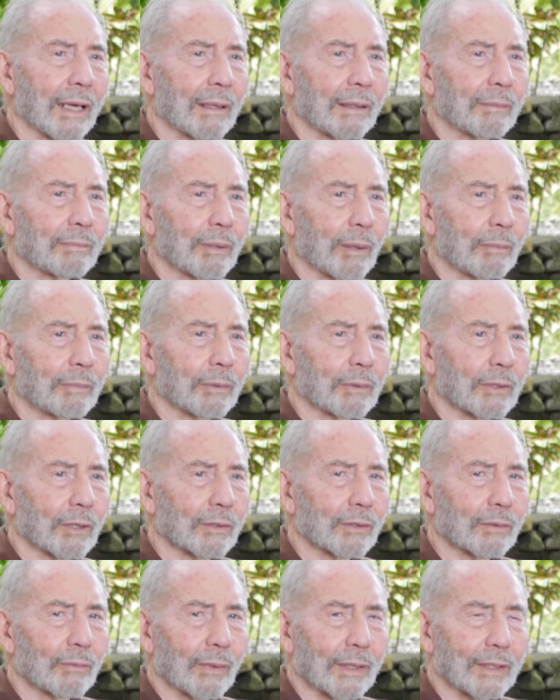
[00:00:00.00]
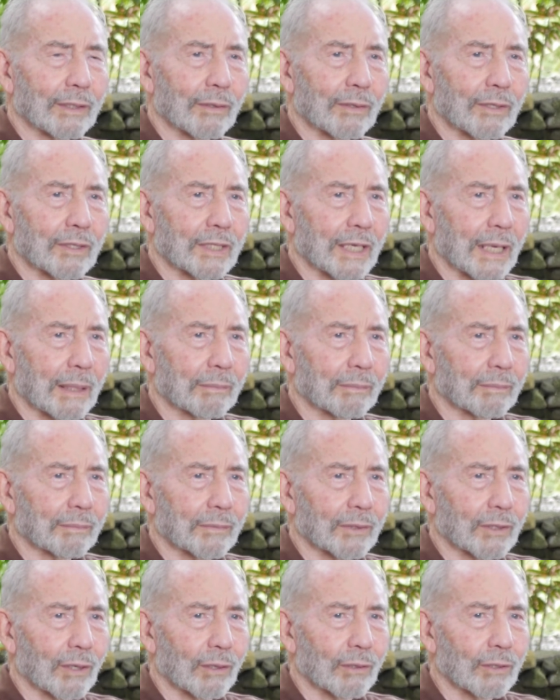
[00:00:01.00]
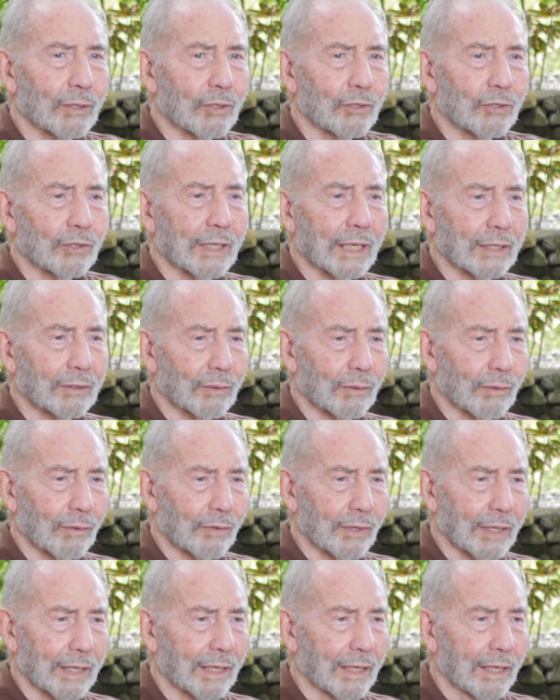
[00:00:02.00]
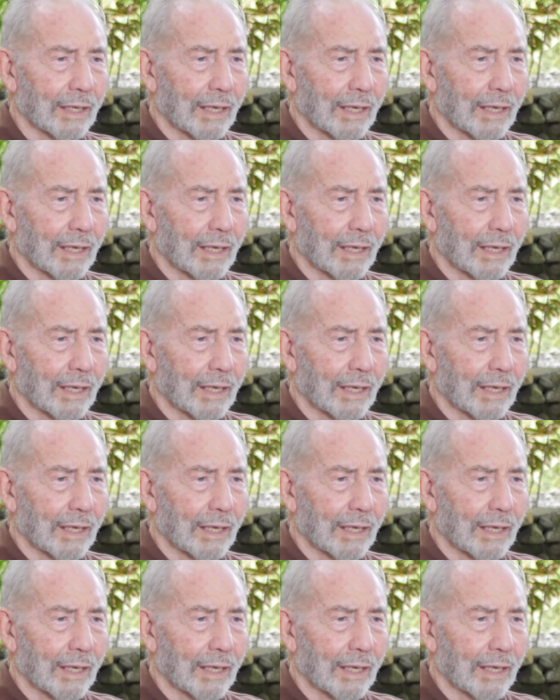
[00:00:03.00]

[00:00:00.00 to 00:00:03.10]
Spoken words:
probably went to the same college and that sort of thing,